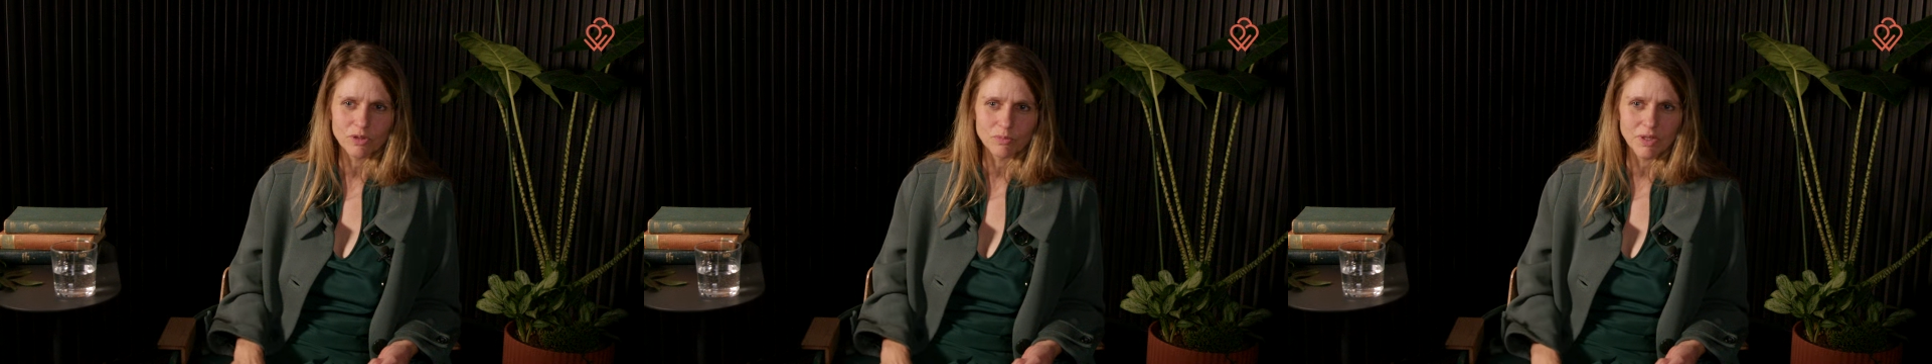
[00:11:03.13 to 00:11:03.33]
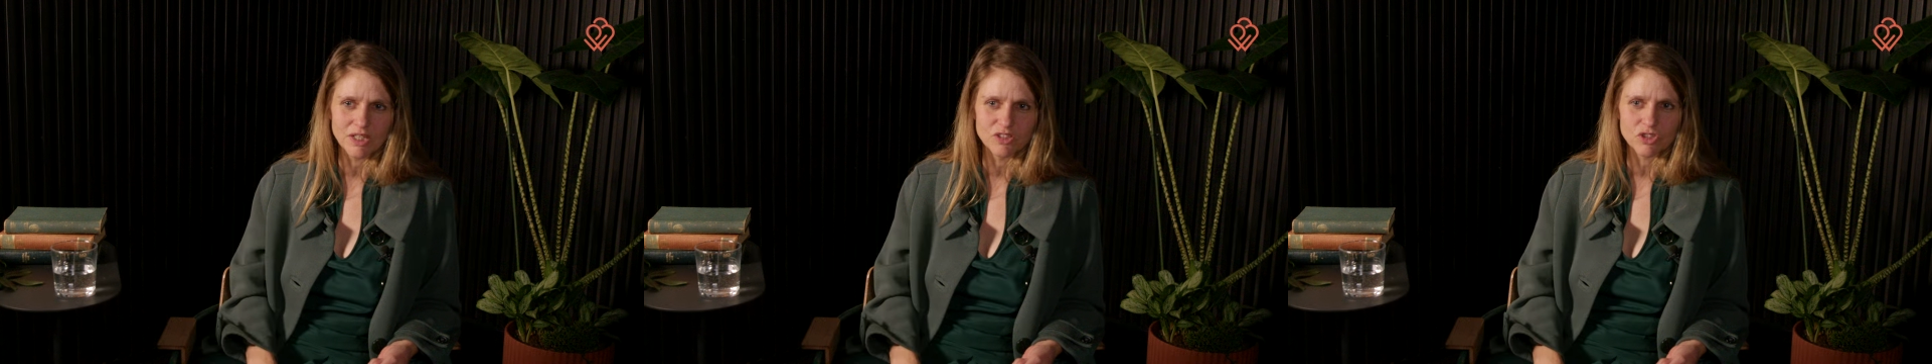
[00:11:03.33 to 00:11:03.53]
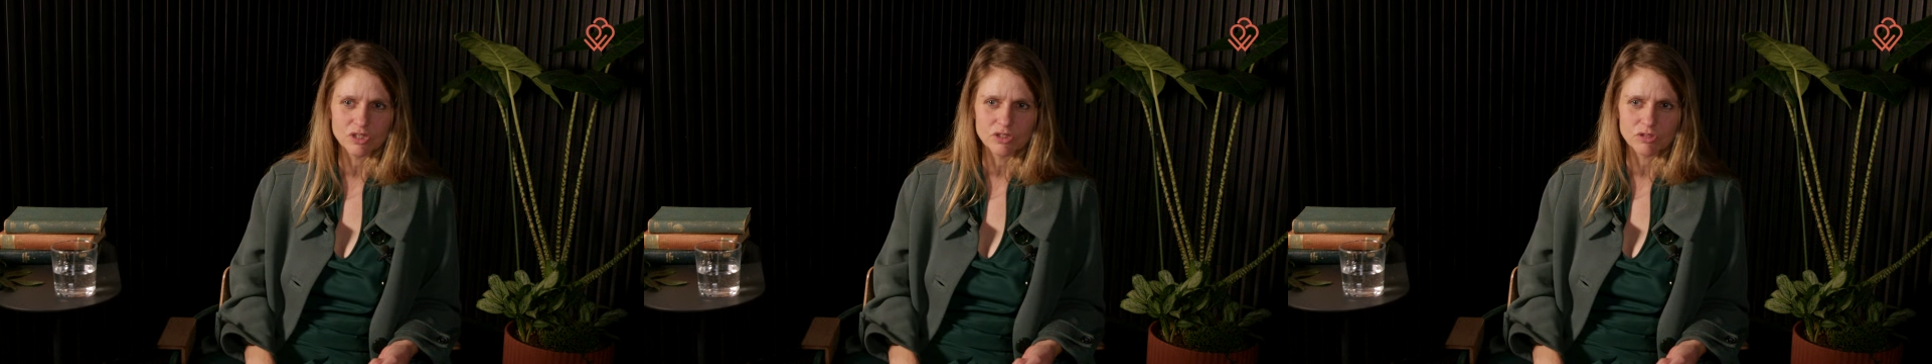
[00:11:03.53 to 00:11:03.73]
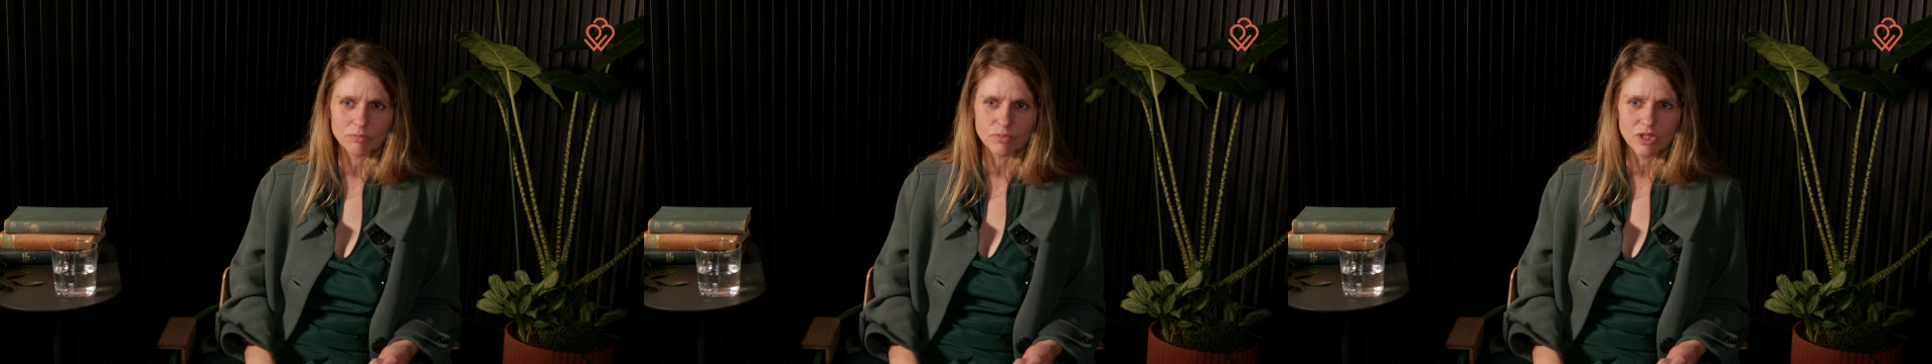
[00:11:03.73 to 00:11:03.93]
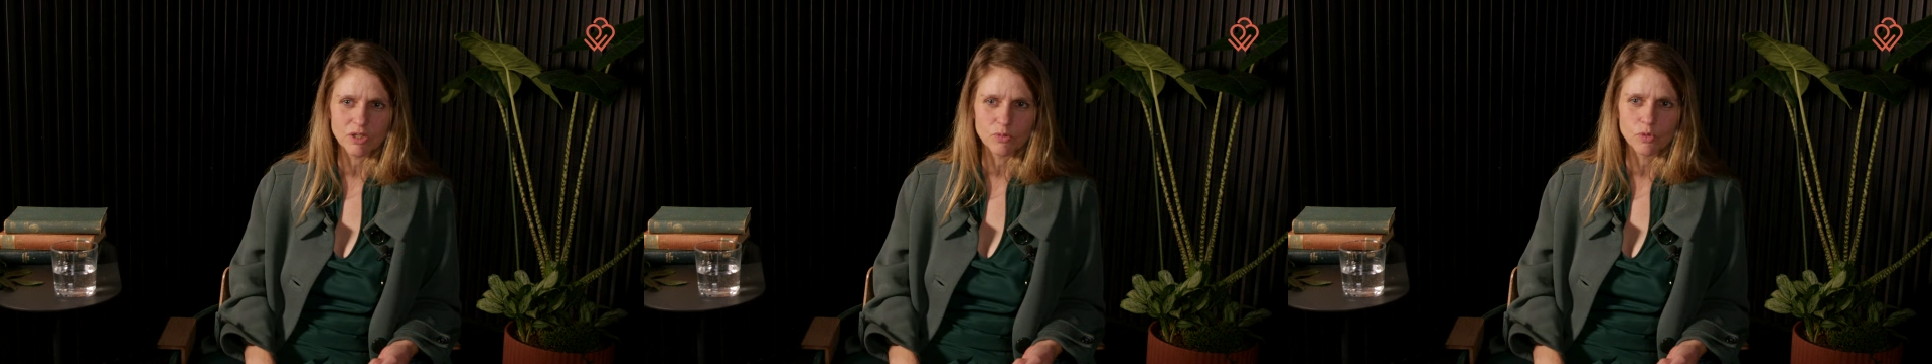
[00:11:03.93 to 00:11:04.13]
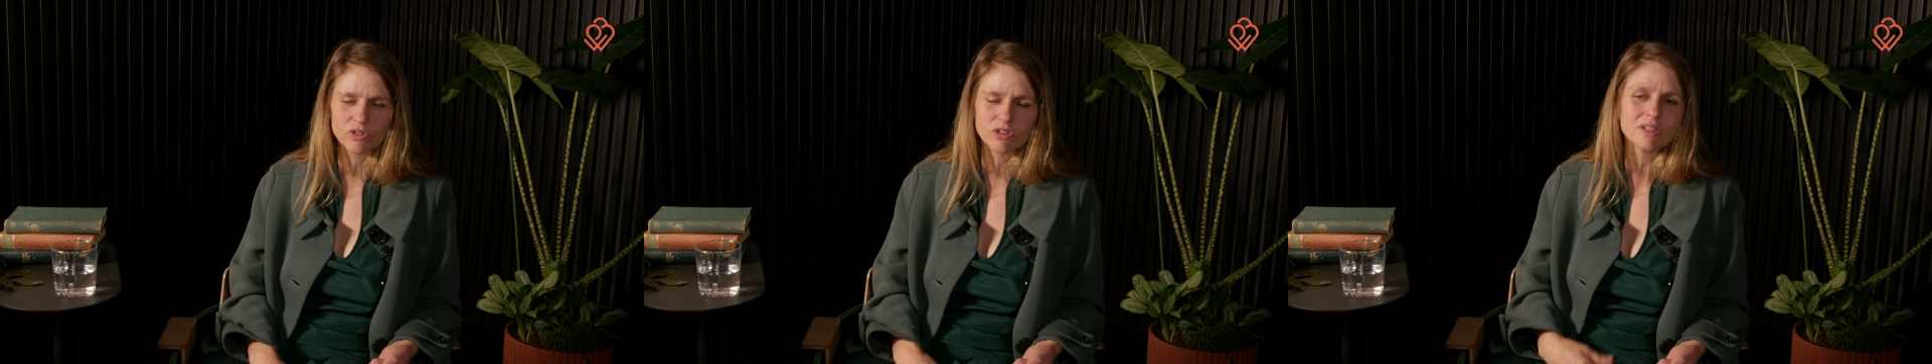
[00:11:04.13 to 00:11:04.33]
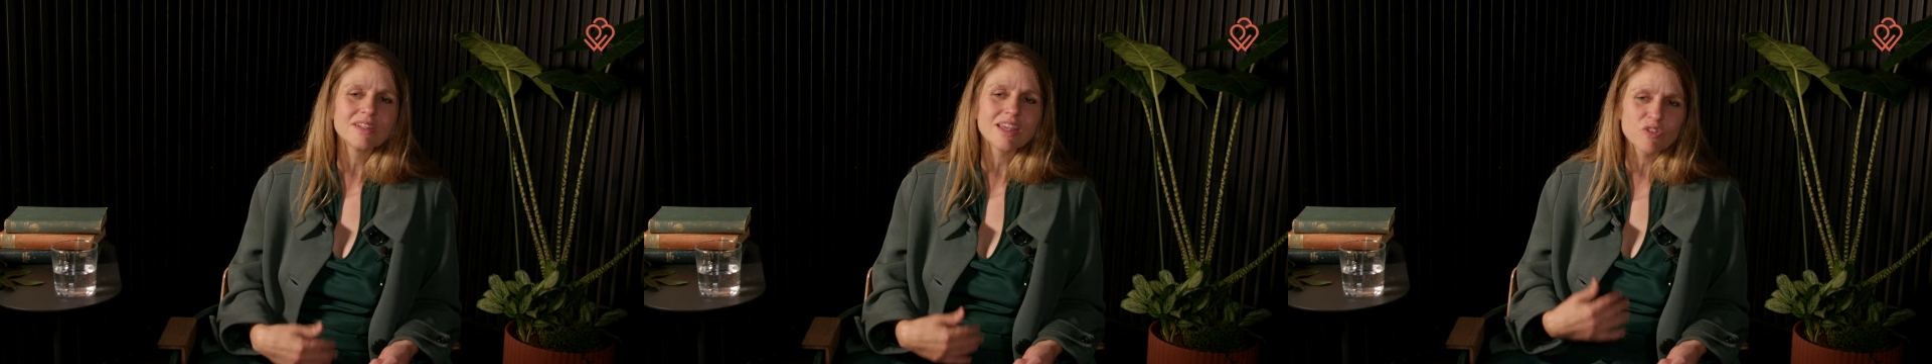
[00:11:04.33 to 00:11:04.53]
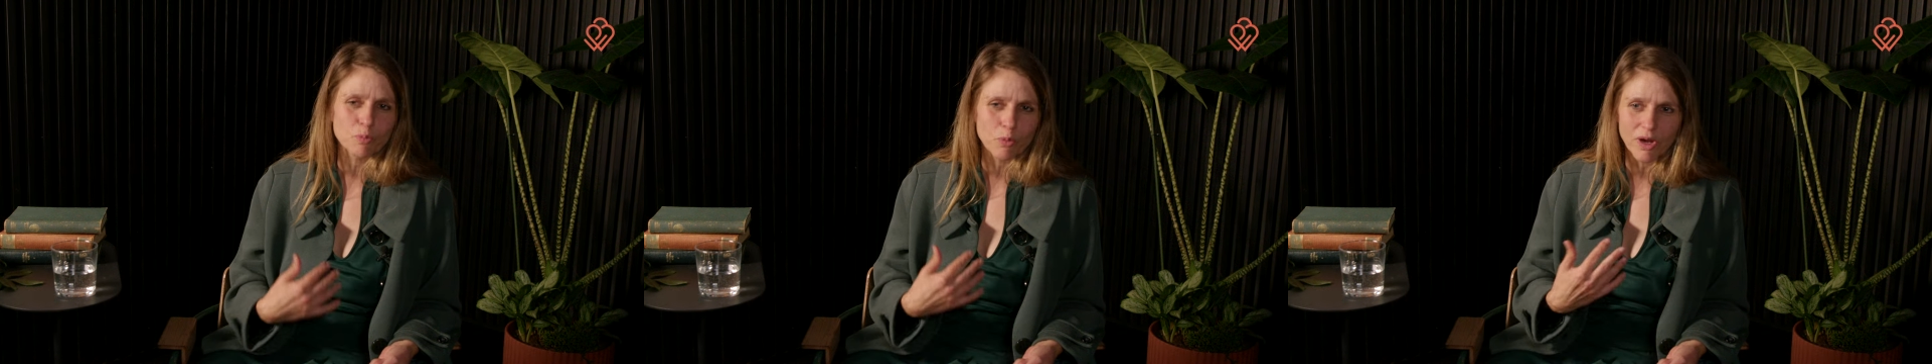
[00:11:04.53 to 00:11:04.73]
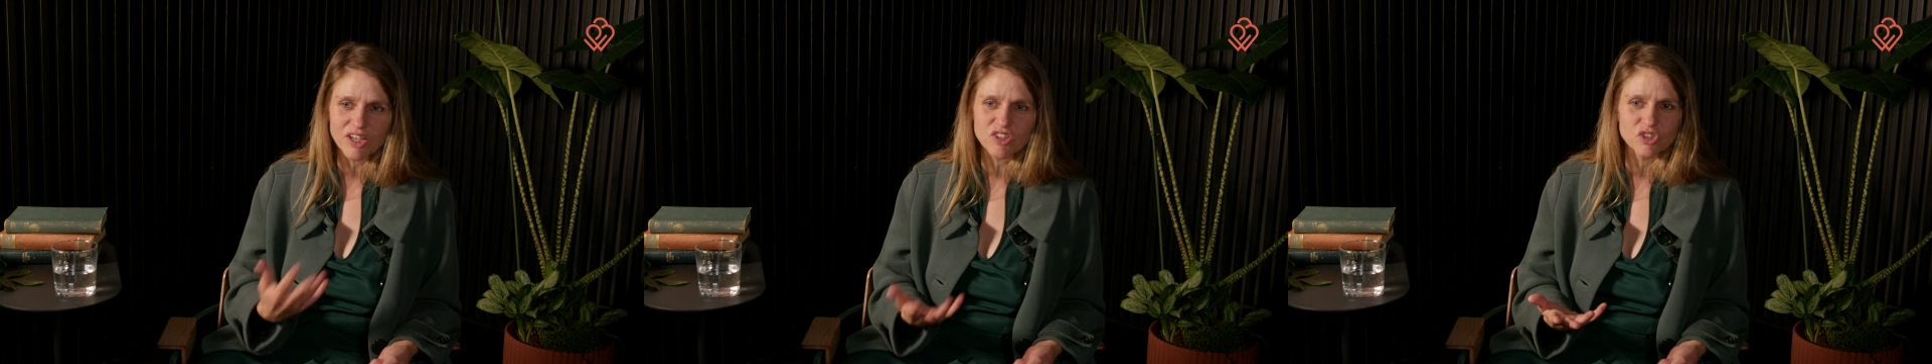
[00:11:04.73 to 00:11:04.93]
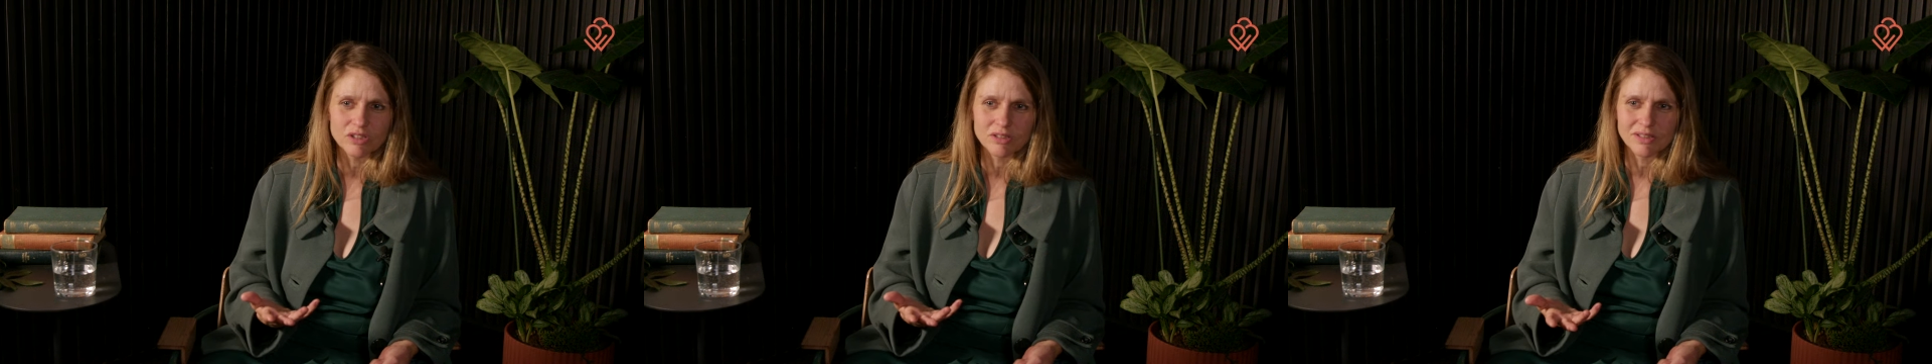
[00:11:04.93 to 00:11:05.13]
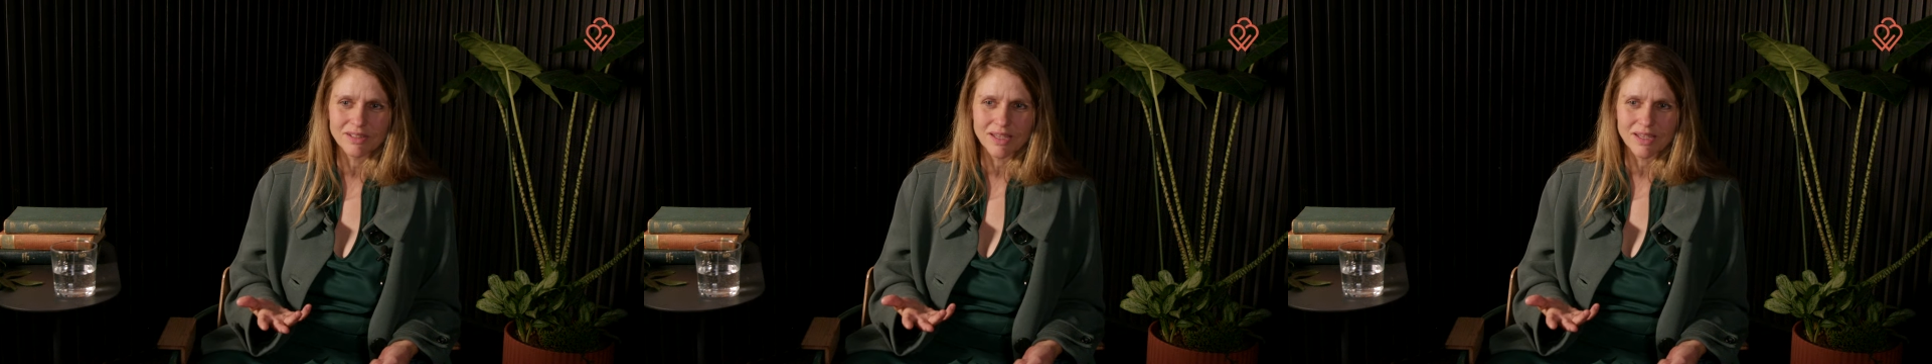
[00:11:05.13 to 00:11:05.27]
me. But it was in desperation,